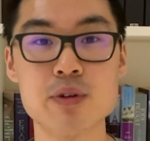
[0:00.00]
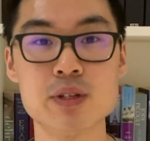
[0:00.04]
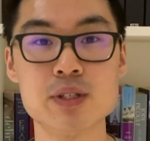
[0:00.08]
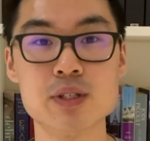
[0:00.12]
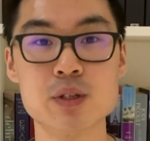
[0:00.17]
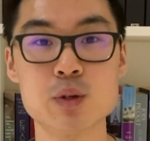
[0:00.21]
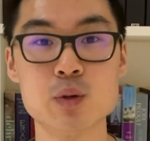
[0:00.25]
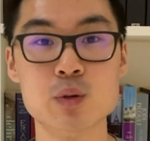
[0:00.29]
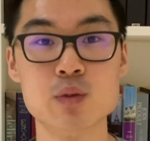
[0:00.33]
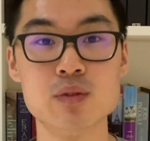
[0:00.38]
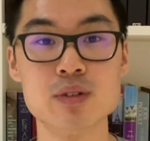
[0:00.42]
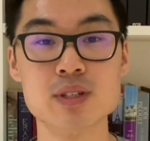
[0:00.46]

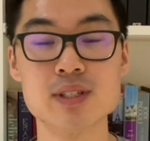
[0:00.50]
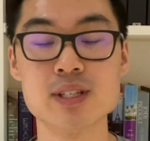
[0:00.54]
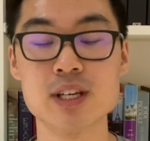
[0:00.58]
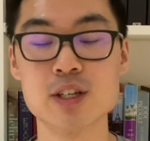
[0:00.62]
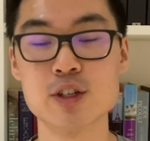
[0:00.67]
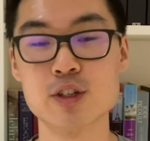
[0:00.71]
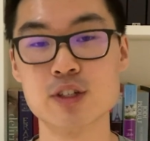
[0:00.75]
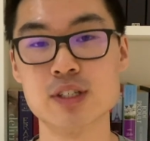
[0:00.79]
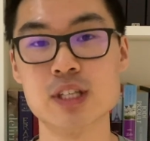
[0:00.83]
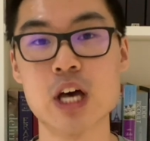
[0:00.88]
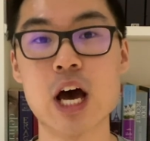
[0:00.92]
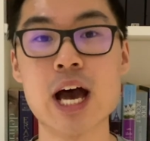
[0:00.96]
school, such
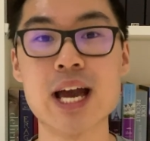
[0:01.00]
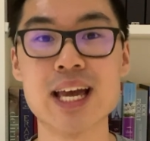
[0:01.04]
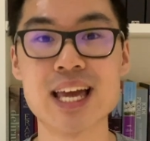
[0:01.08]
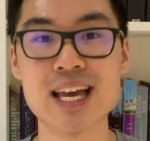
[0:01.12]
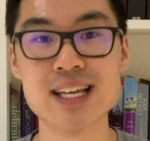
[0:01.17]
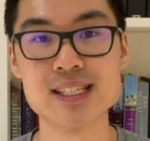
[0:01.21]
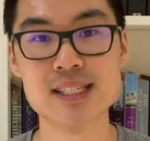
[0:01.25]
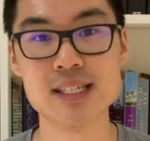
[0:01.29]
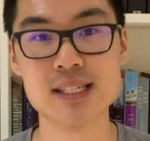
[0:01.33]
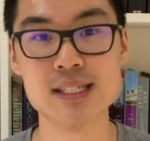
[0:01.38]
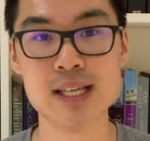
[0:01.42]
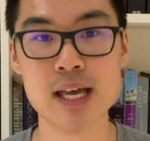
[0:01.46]
as the ICAS
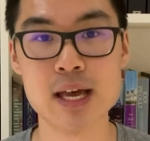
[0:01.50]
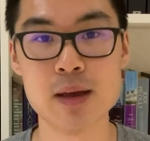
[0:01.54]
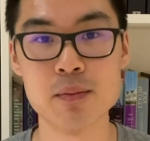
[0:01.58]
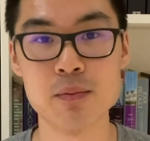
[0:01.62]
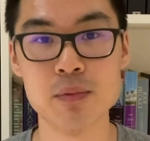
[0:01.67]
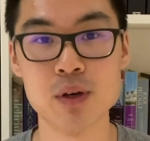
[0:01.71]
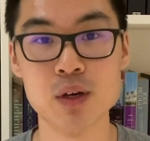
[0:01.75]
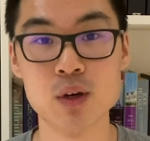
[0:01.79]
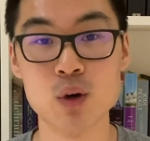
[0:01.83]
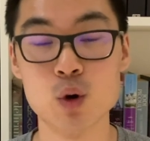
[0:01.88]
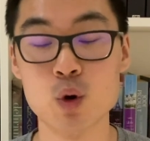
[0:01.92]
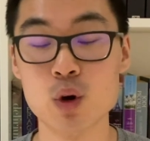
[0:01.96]
exam
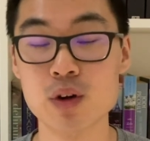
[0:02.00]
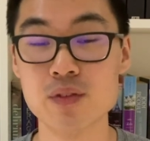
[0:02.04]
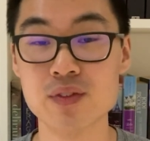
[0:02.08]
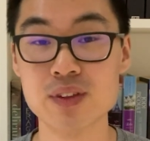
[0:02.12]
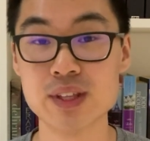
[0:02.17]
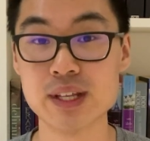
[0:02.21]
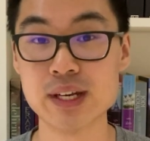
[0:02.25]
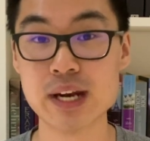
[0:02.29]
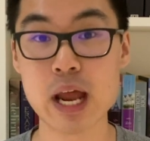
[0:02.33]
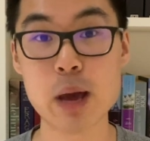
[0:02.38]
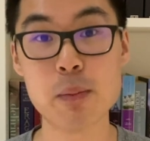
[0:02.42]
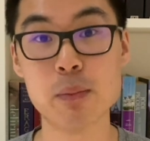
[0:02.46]
or even the
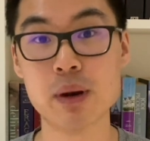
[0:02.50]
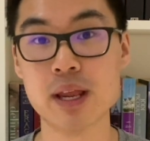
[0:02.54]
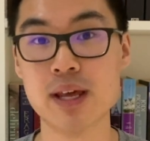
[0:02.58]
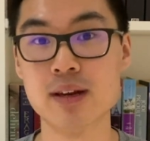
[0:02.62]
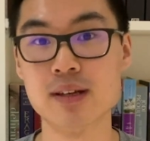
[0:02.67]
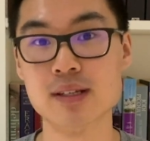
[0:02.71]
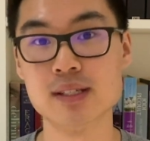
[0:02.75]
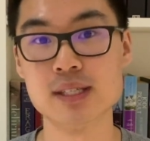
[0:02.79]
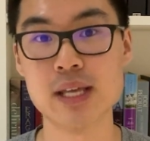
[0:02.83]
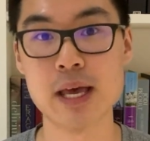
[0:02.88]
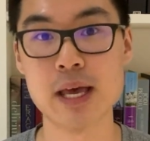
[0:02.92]
NAPLAN exam.